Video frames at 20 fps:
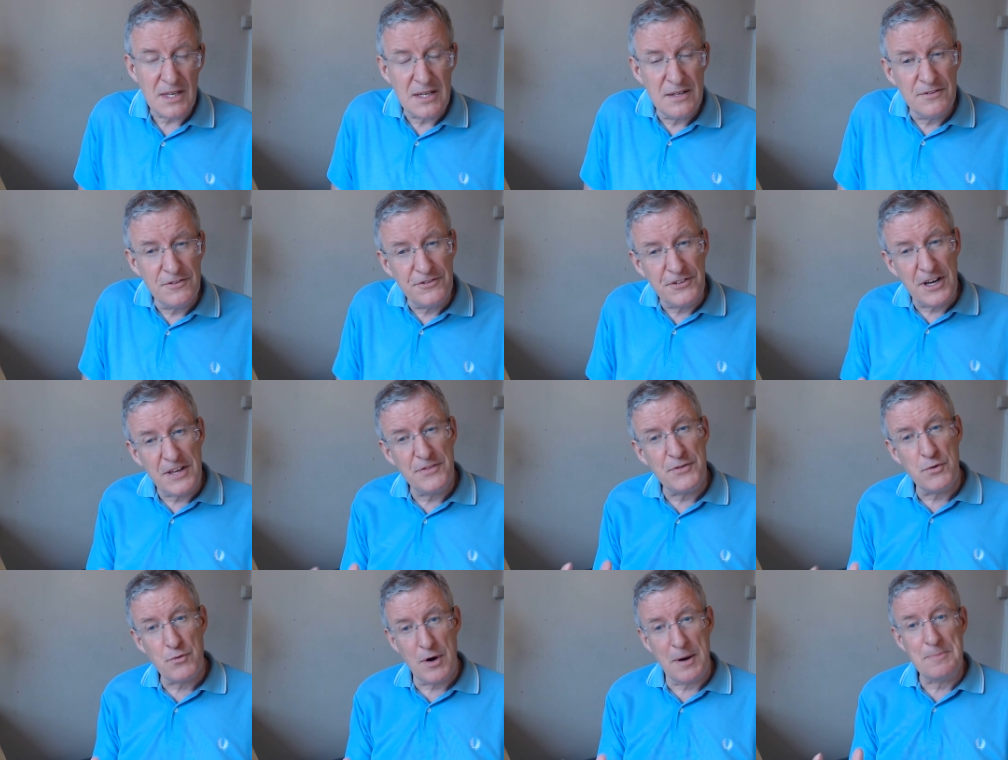And
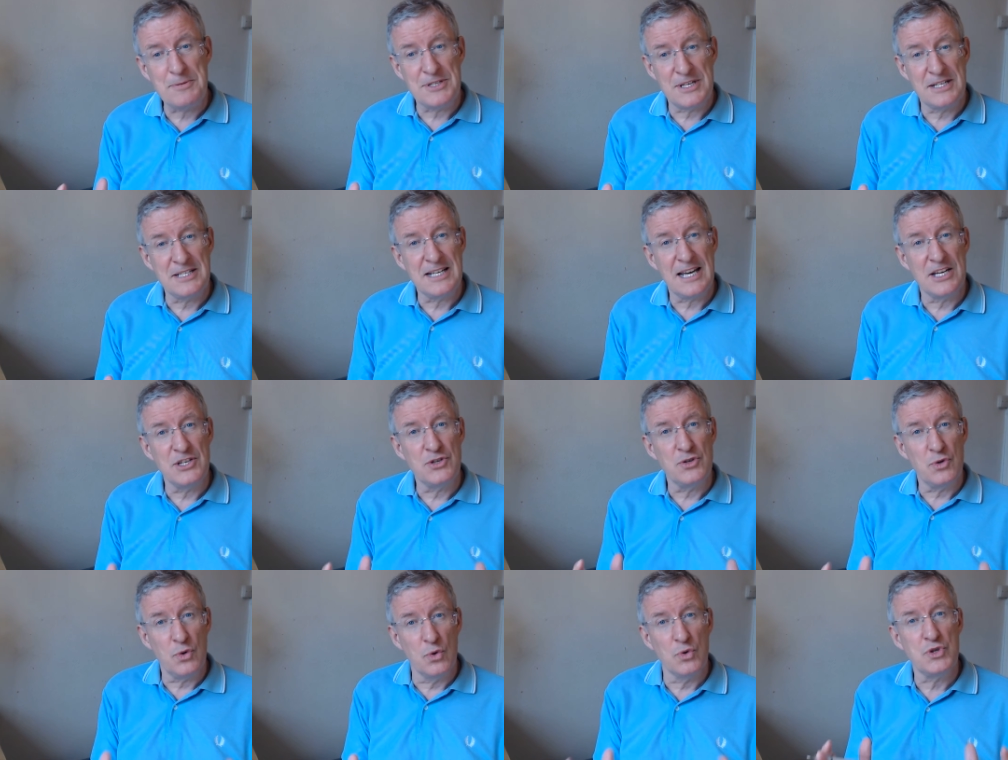faithful
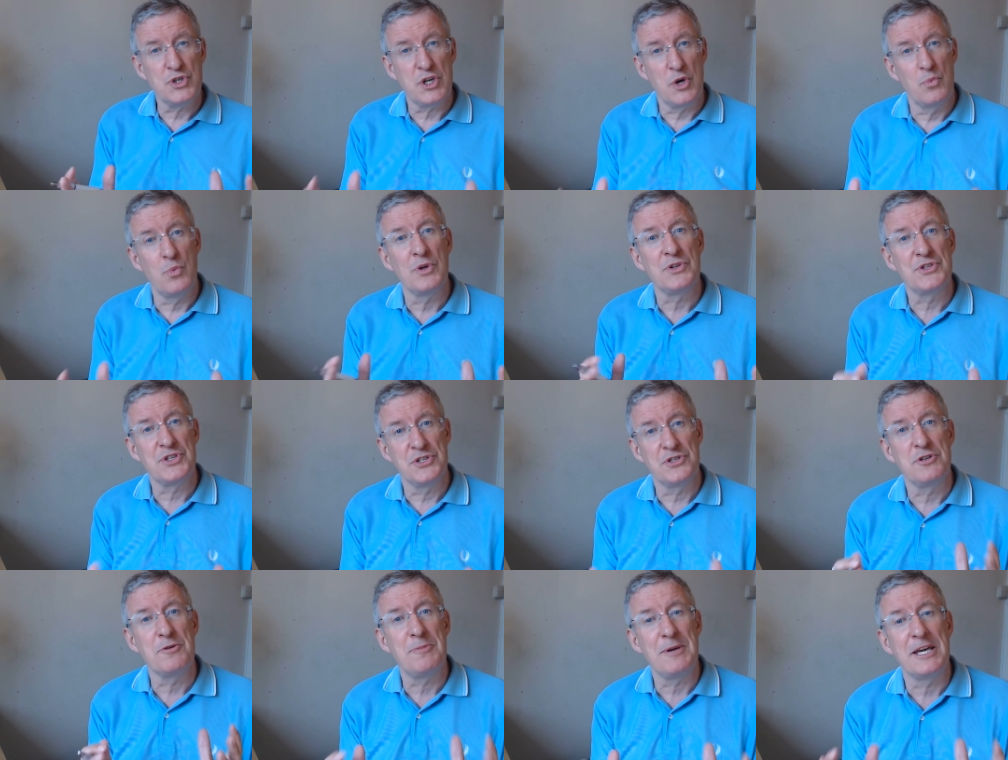representation also wants
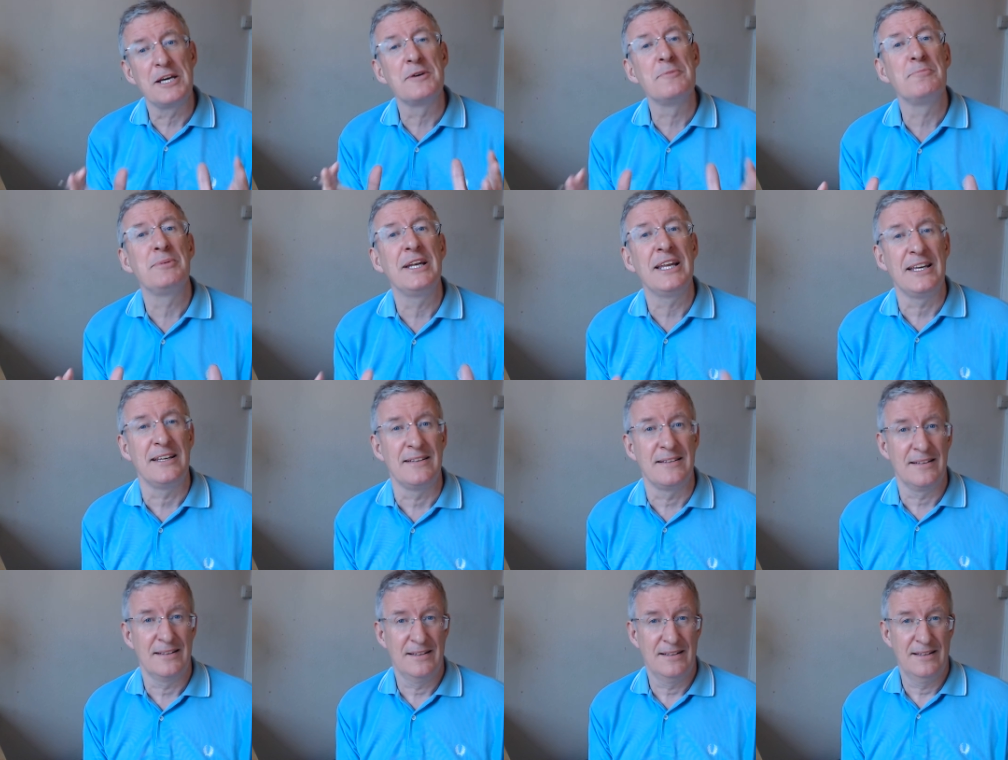us to be complete.